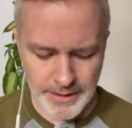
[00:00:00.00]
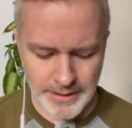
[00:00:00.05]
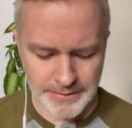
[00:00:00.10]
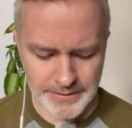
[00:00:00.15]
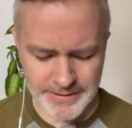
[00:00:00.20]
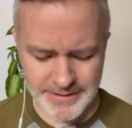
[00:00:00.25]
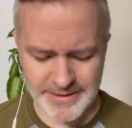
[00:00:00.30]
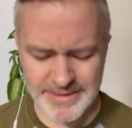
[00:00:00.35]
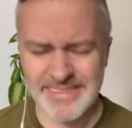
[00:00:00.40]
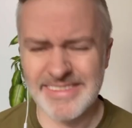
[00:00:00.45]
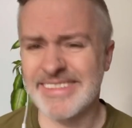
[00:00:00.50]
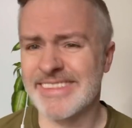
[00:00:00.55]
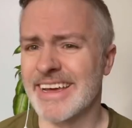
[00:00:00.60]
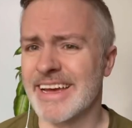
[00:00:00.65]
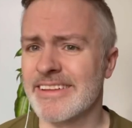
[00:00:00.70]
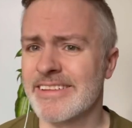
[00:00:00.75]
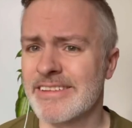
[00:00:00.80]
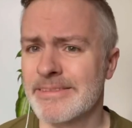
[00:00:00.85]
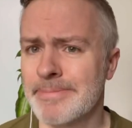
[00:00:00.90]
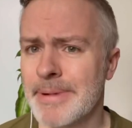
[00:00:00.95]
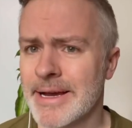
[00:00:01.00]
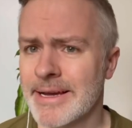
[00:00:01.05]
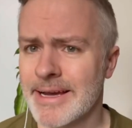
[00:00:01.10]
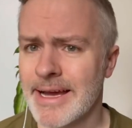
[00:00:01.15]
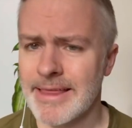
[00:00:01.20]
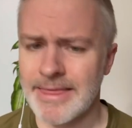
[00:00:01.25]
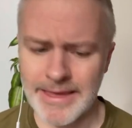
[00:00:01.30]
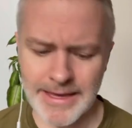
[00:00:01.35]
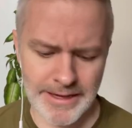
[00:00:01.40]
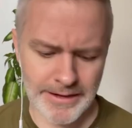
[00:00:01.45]
This is Dead Spec,
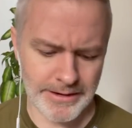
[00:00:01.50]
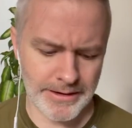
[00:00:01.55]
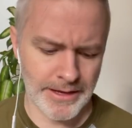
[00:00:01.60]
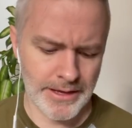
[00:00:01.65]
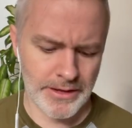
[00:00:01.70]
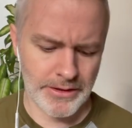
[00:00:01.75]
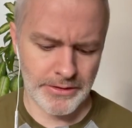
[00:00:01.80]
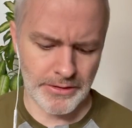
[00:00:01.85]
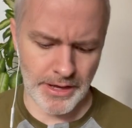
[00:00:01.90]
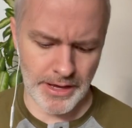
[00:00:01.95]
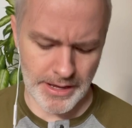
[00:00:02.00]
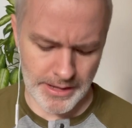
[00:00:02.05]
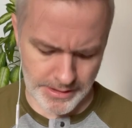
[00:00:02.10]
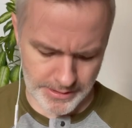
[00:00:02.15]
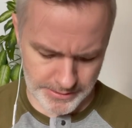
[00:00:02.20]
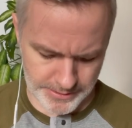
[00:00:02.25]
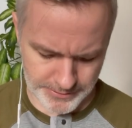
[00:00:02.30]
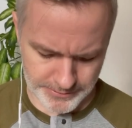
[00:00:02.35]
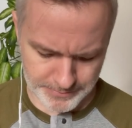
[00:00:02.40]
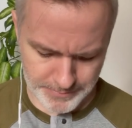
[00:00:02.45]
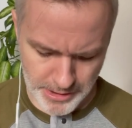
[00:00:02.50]
I think. It's